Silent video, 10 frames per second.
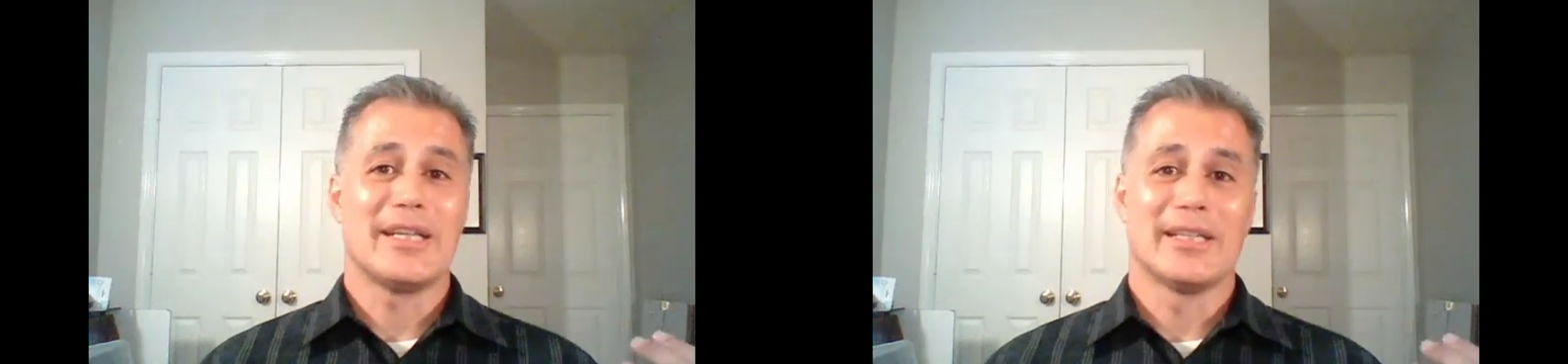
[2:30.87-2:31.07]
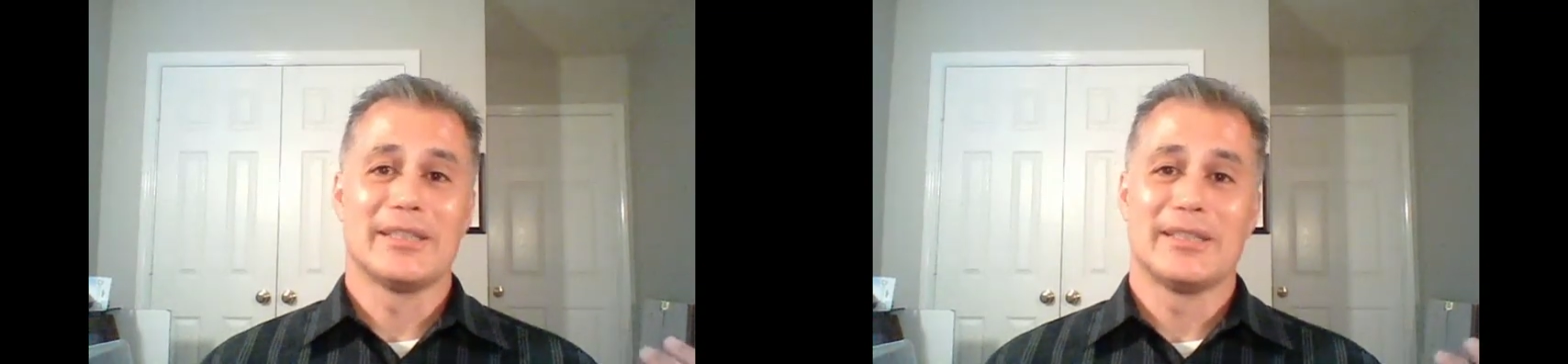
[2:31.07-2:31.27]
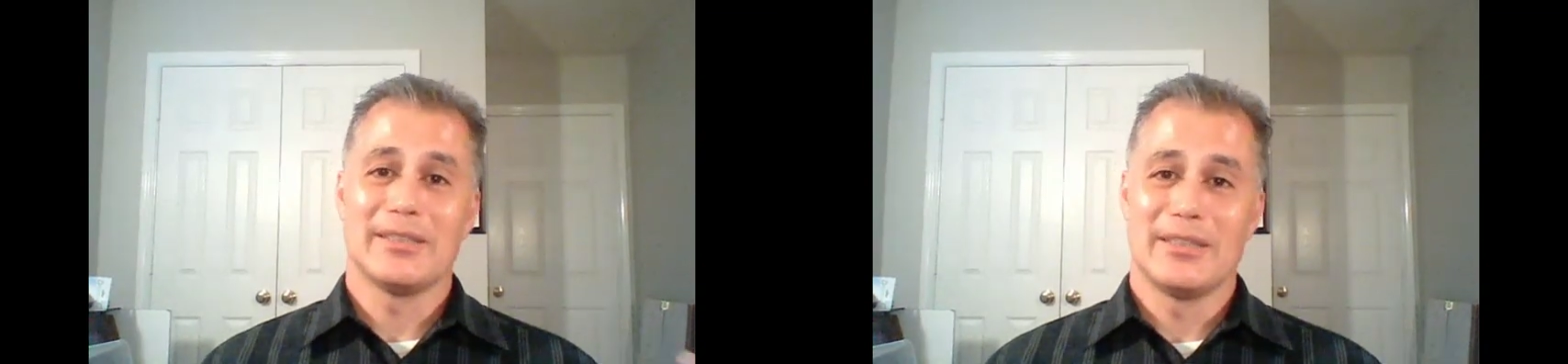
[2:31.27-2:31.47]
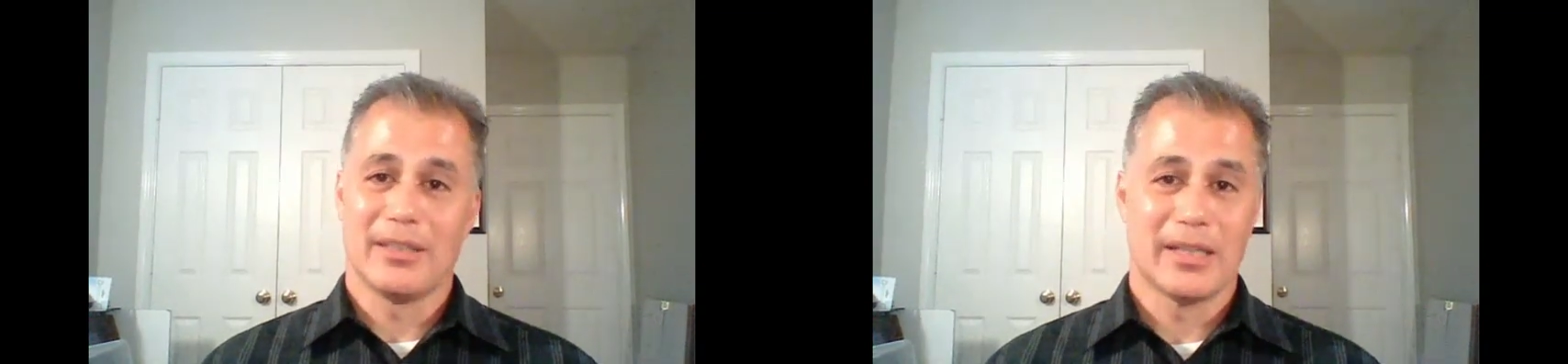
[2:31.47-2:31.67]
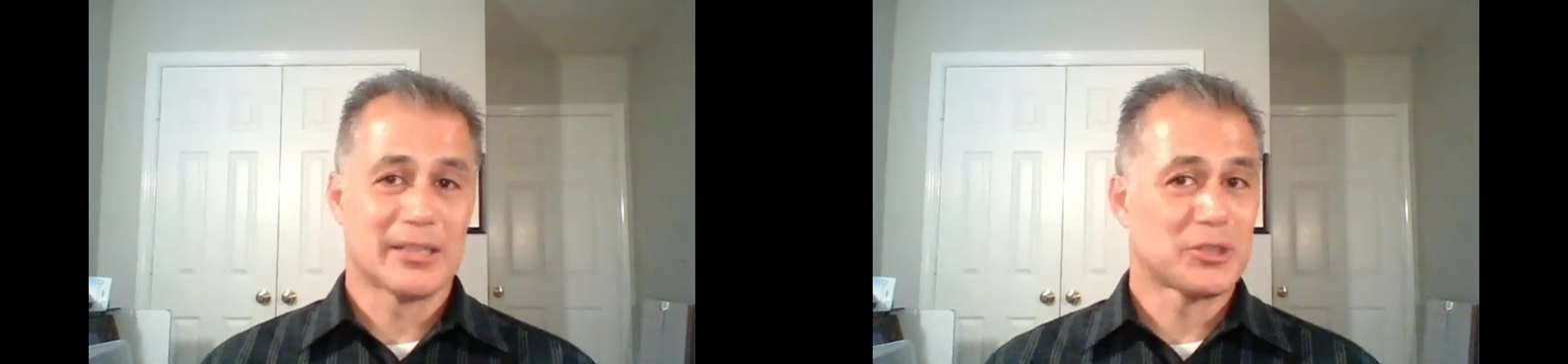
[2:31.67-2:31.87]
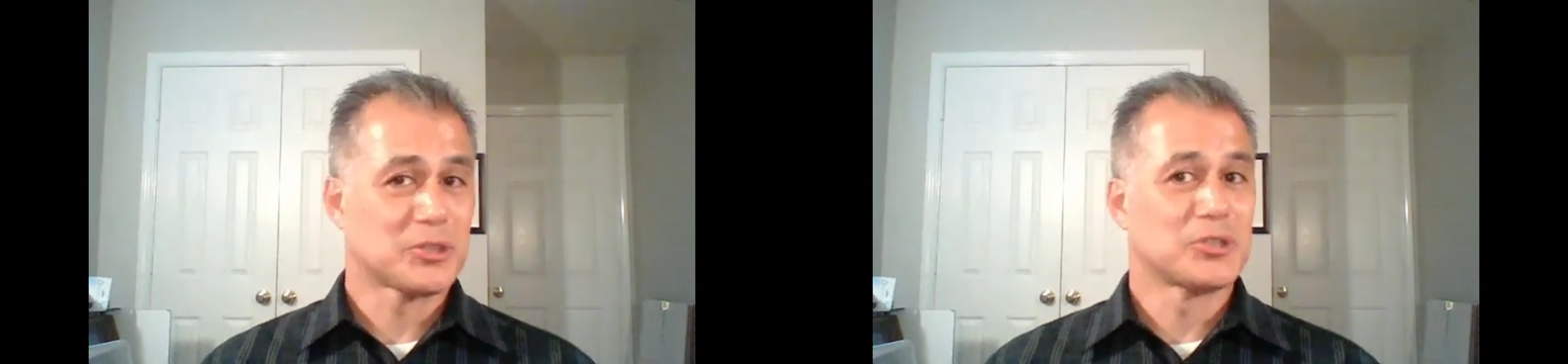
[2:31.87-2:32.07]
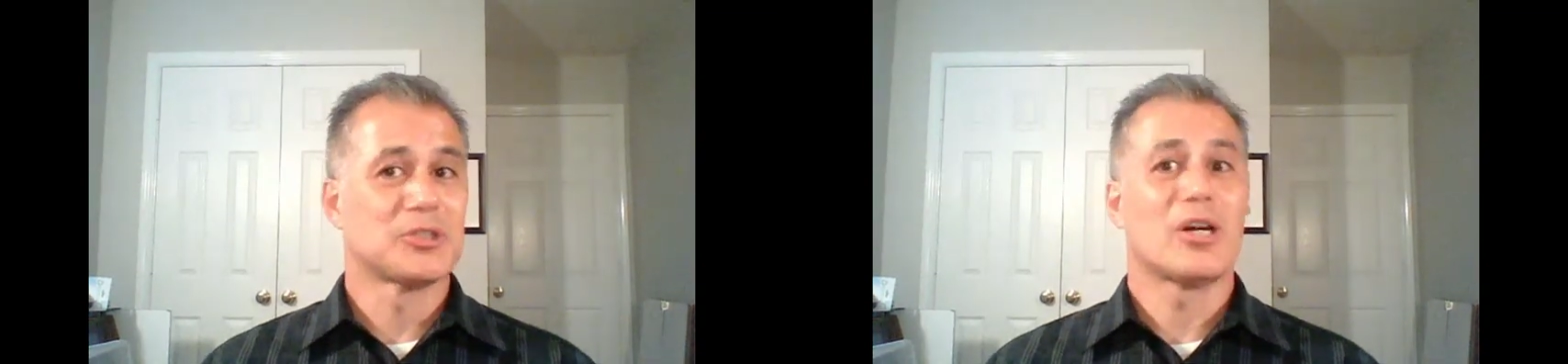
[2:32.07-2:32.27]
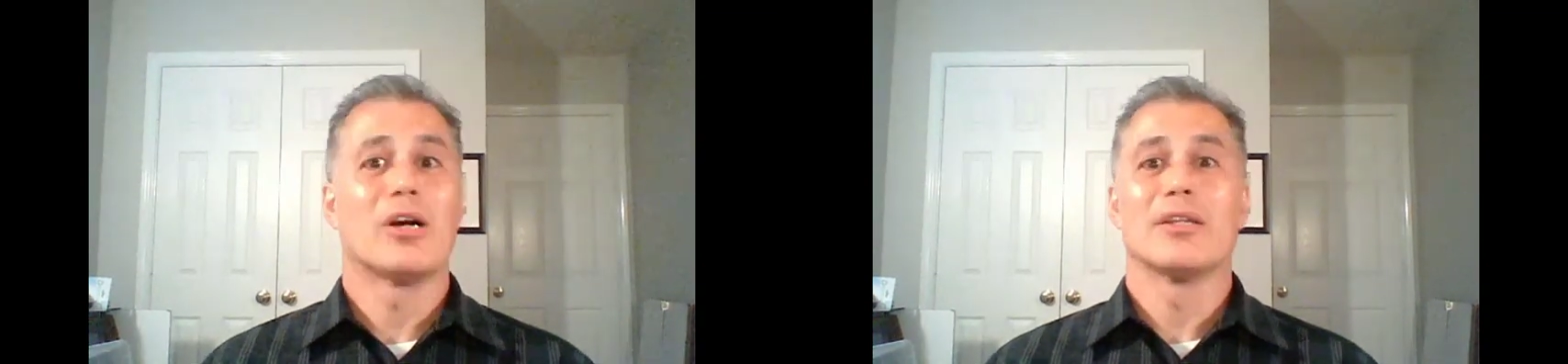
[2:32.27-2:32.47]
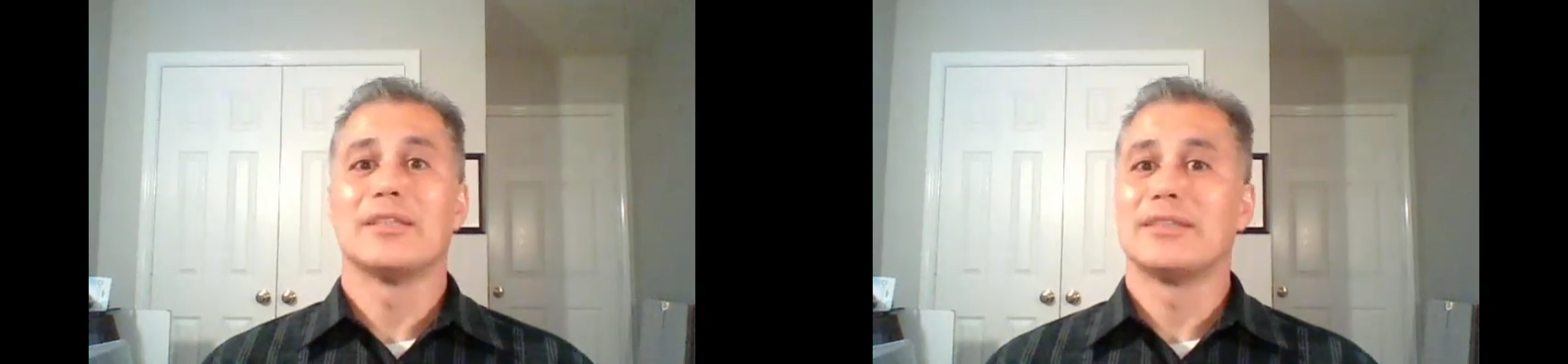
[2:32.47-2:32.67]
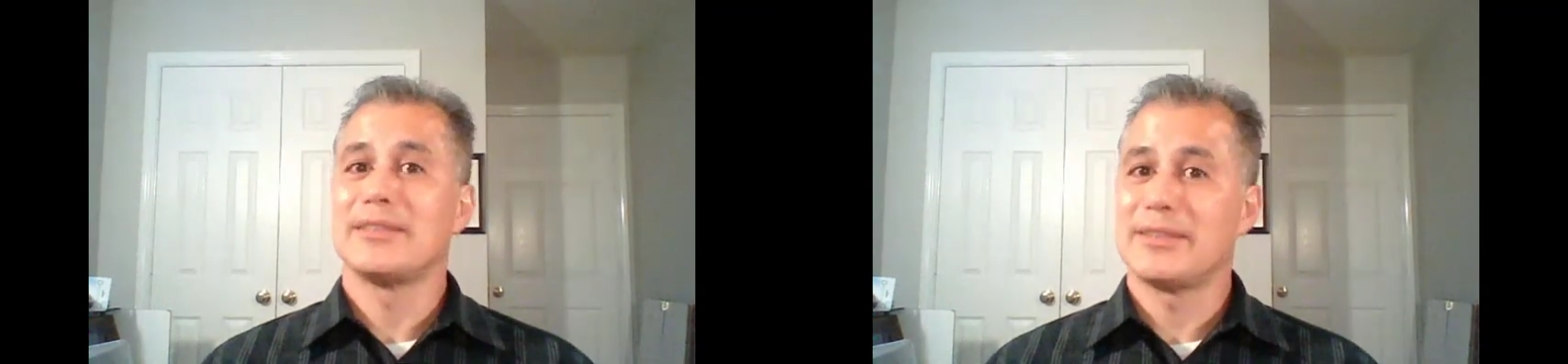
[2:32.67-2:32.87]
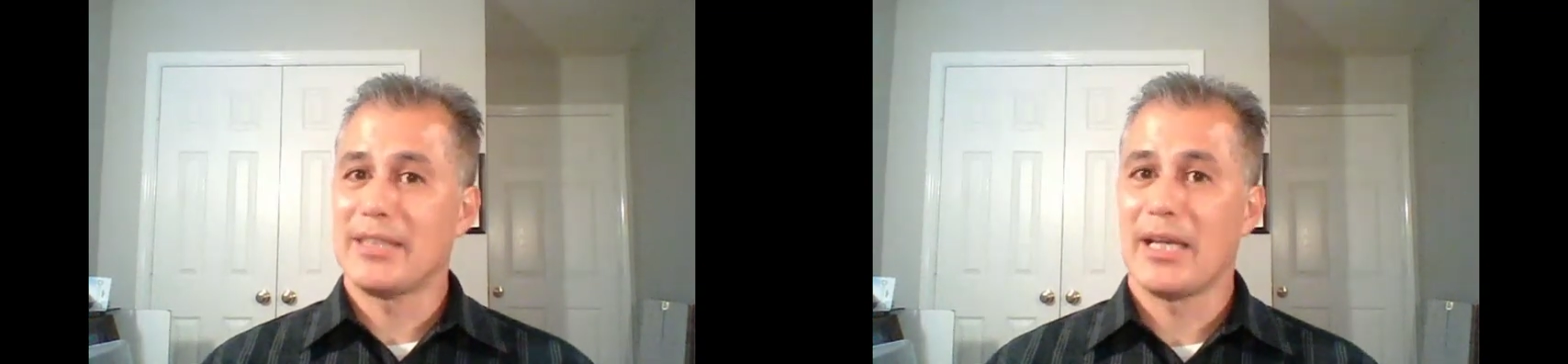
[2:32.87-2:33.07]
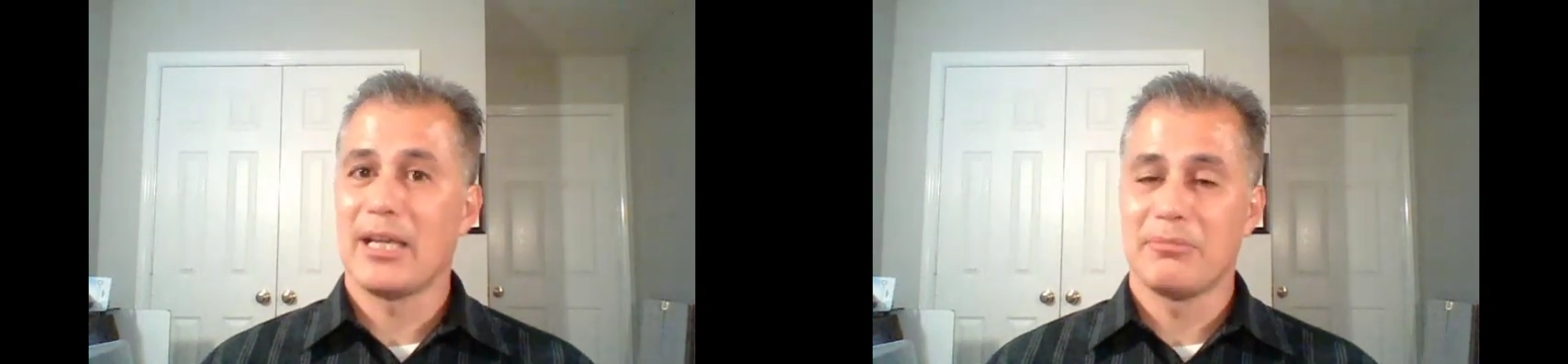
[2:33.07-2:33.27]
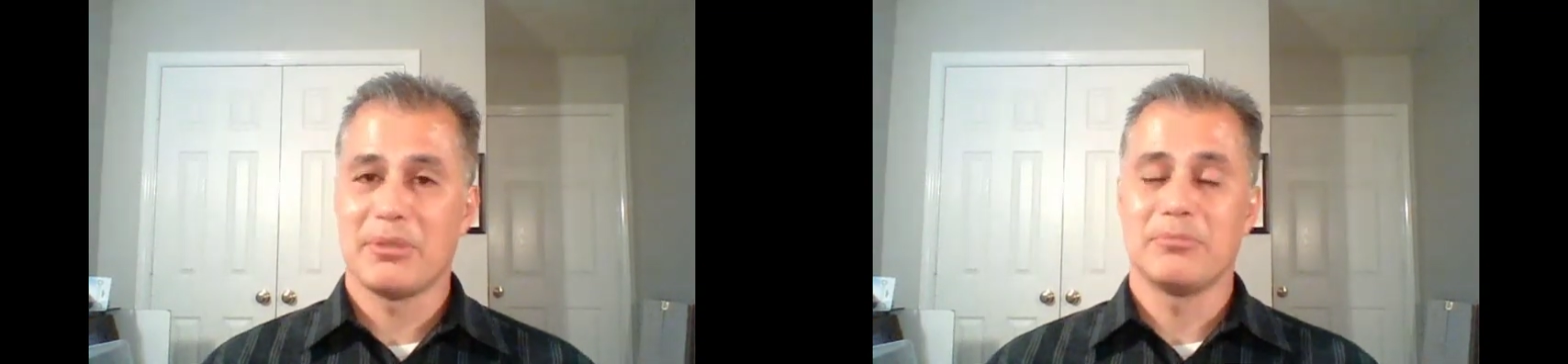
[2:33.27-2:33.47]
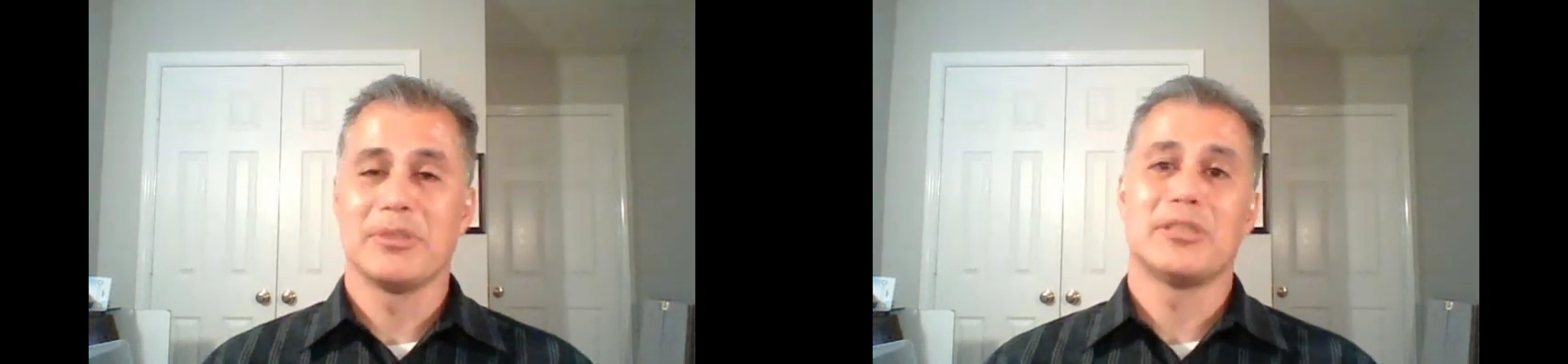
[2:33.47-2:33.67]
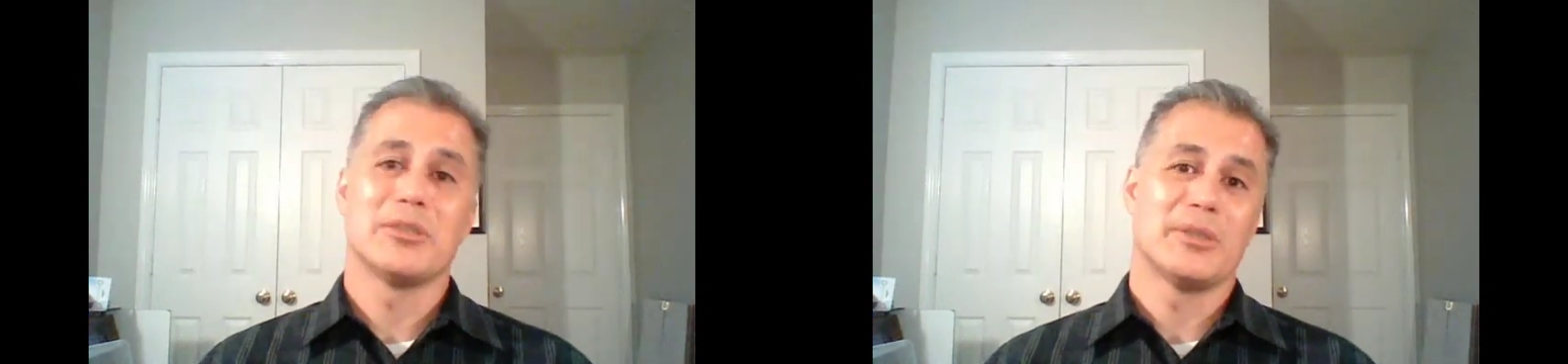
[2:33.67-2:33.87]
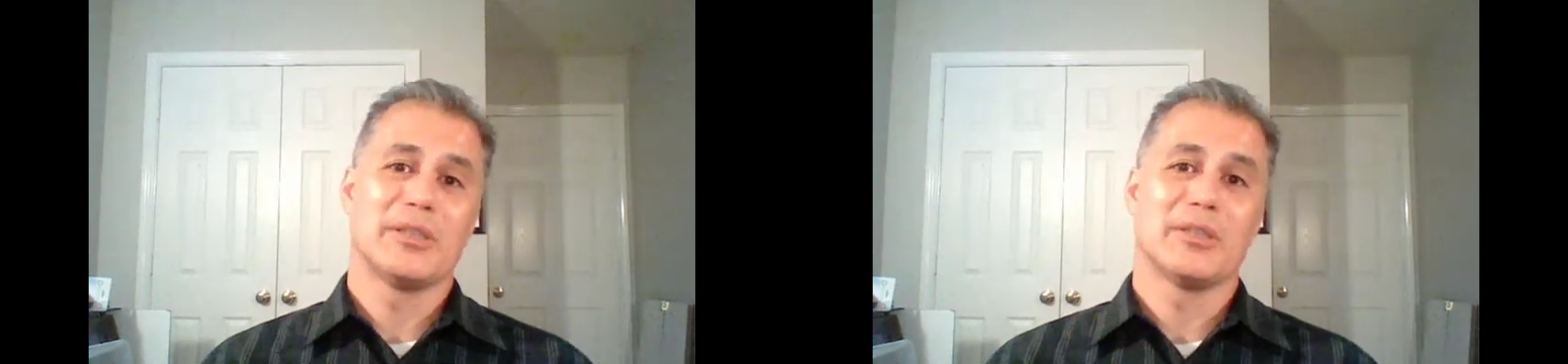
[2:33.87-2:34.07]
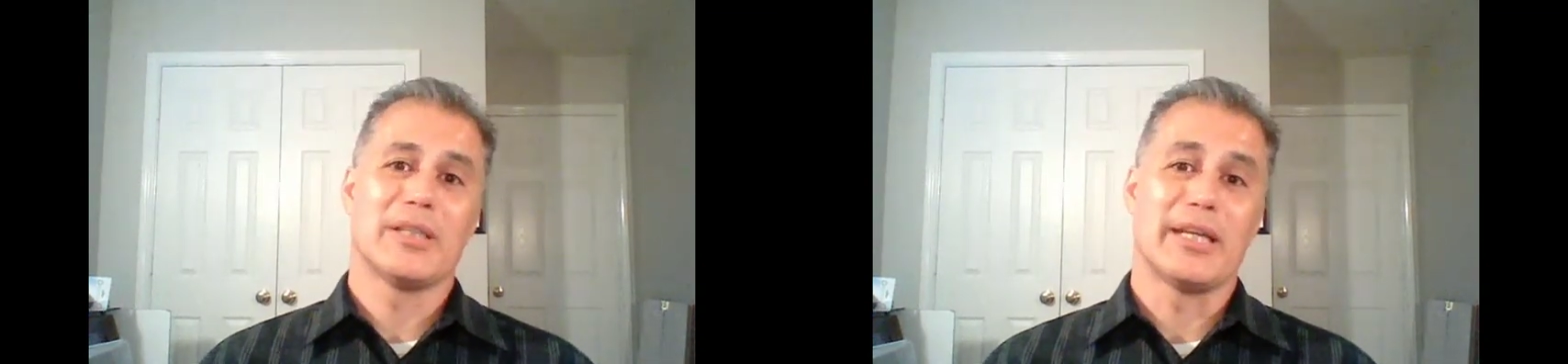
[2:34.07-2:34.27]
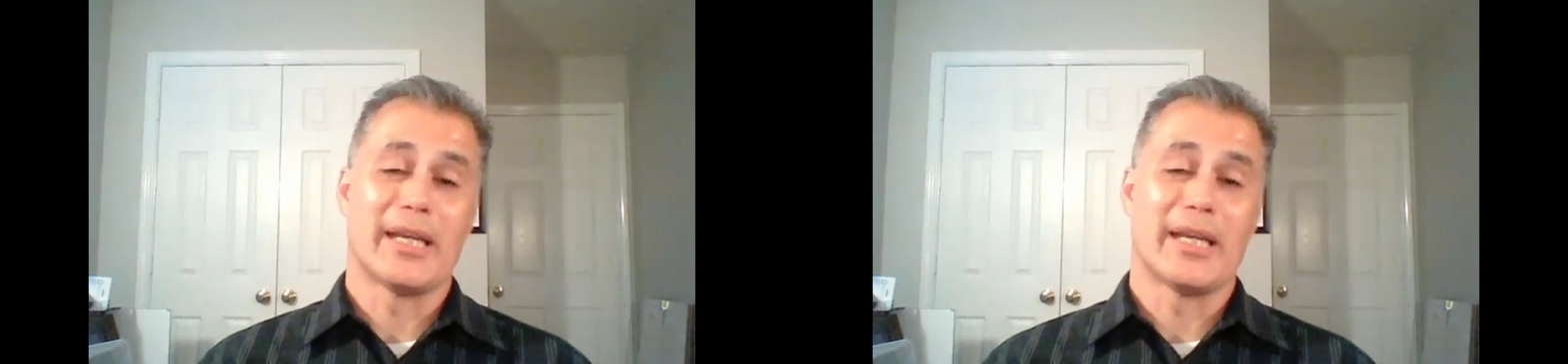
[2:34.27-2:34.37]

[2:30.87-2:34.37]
and the lectures are the same material,